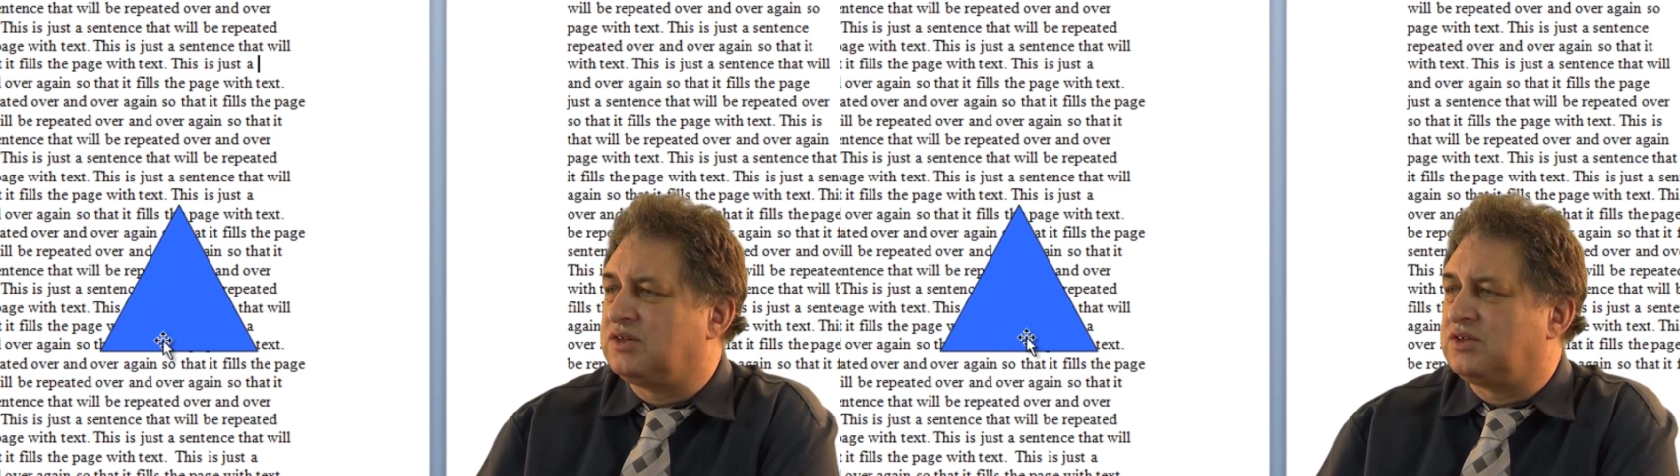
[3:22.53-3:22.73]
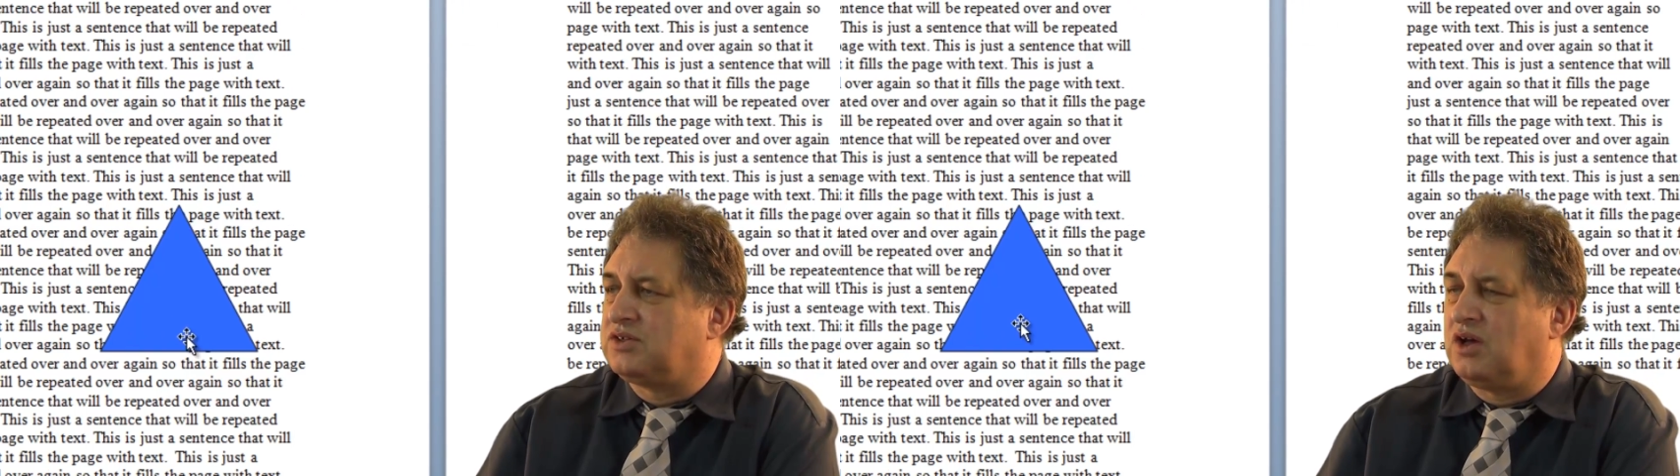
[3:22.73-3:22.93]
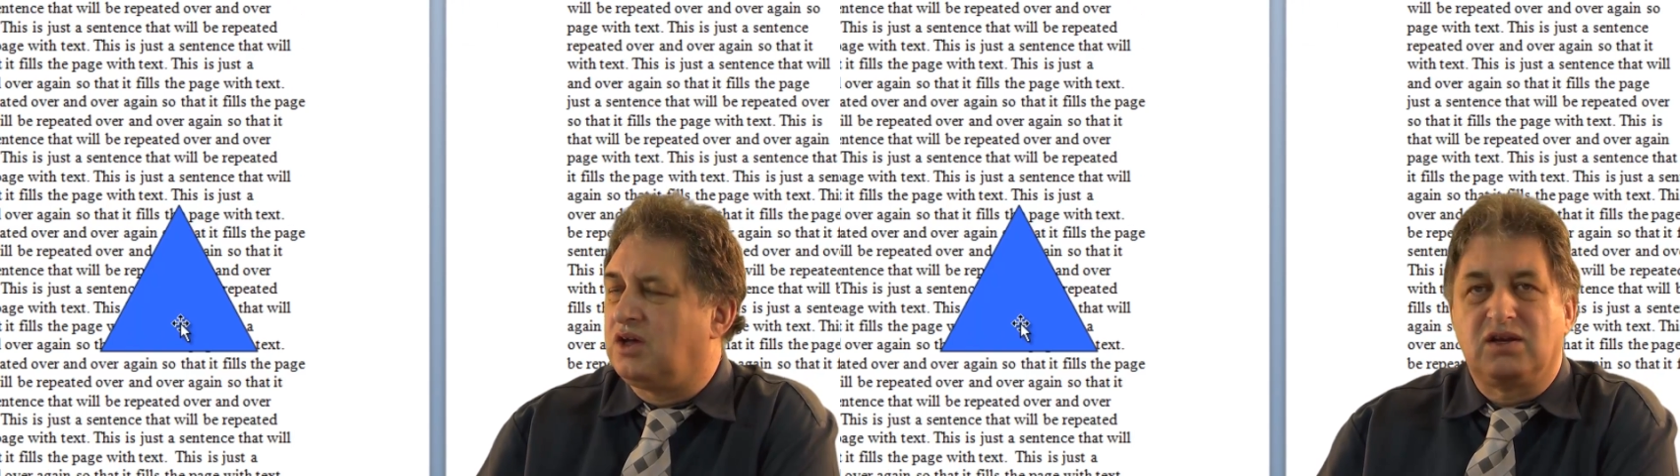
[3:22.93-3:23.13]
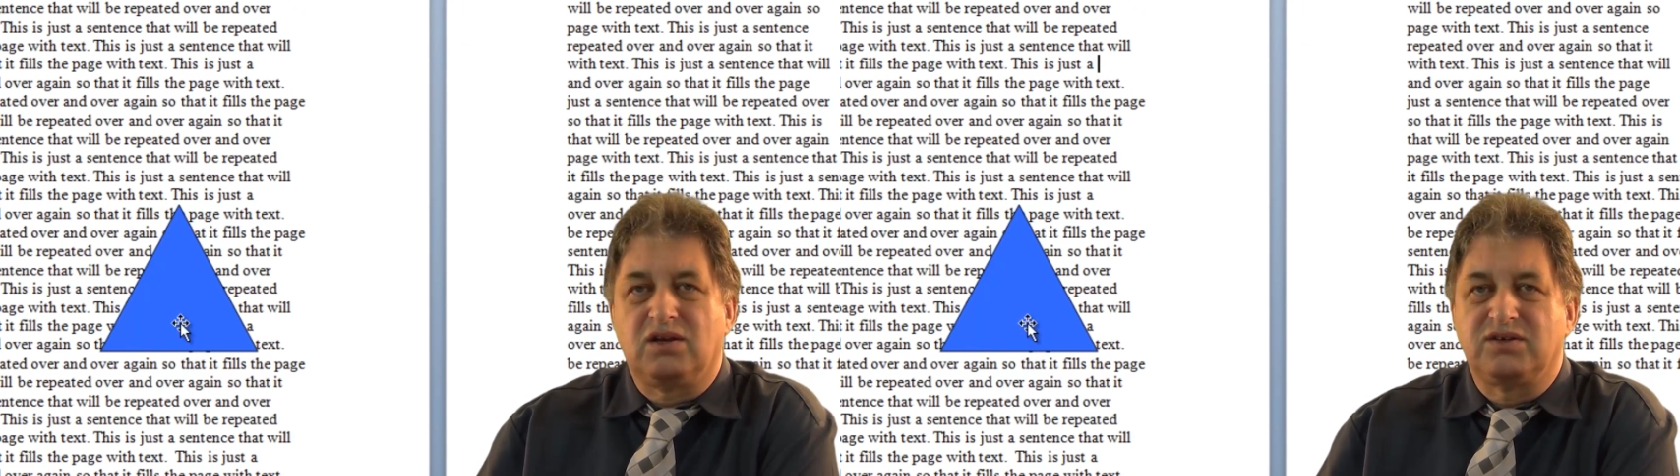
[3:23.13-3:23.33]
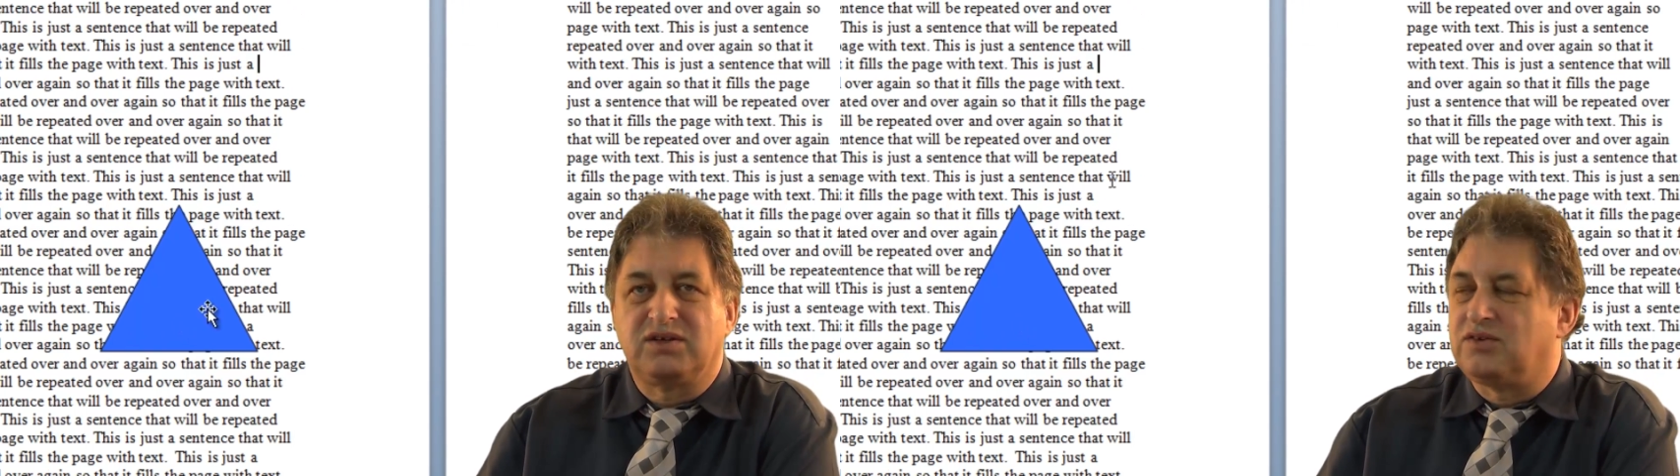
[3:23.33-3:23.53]
the triangle
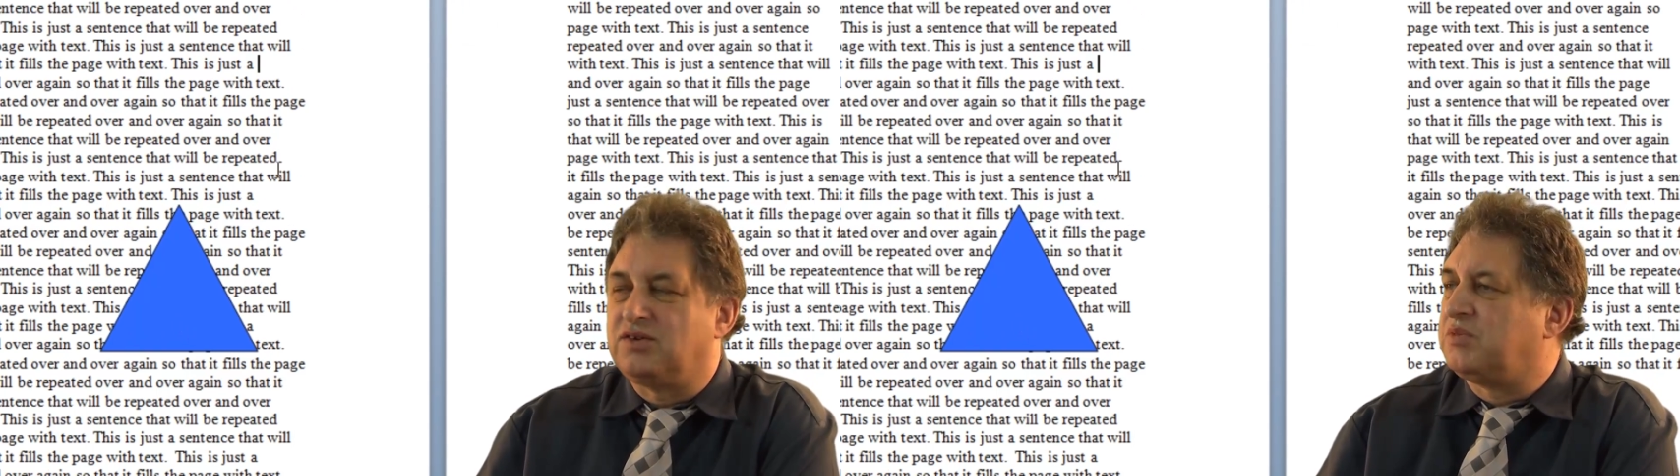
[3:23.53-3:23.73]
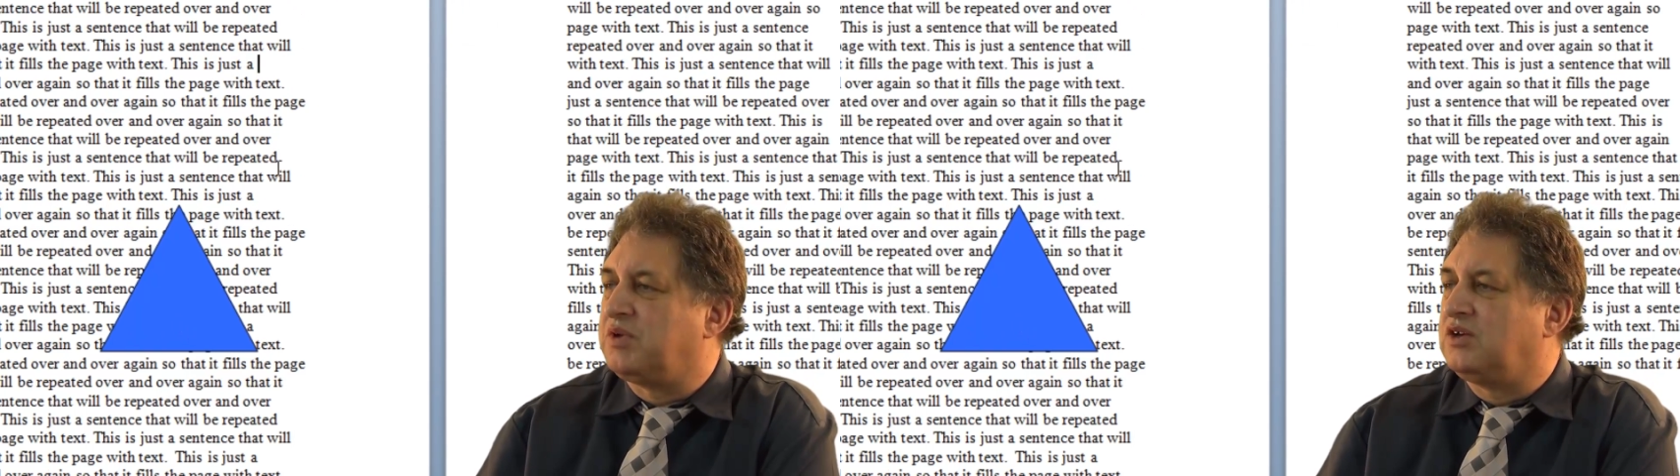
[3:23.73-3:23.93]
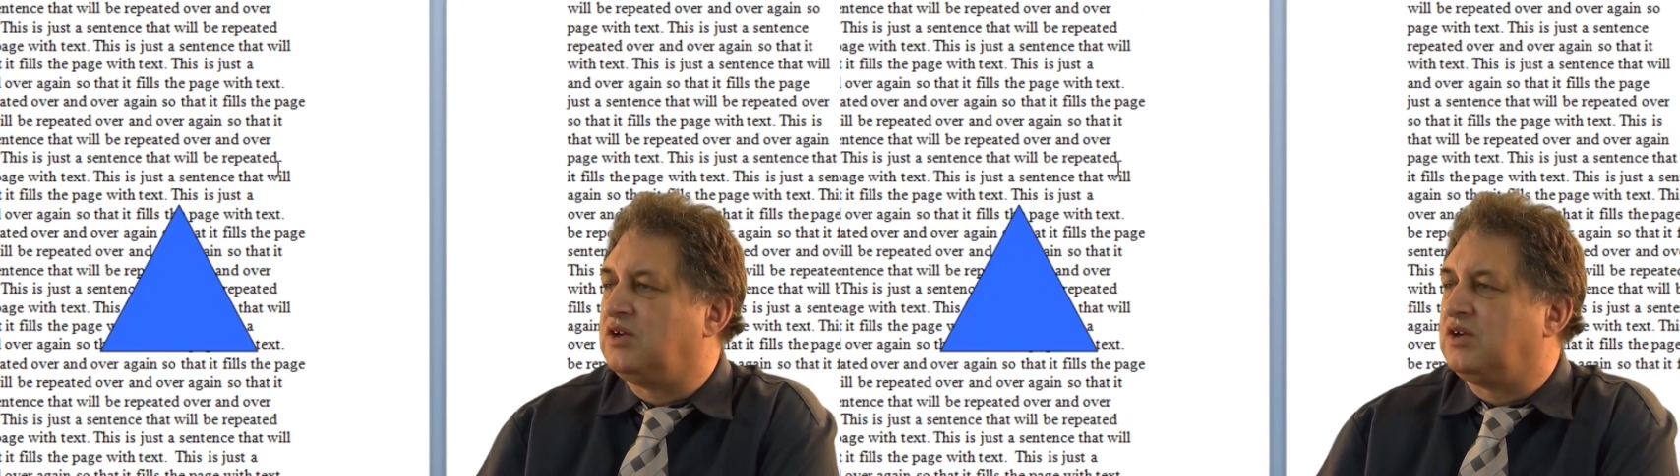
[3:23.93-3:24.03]
is now displayed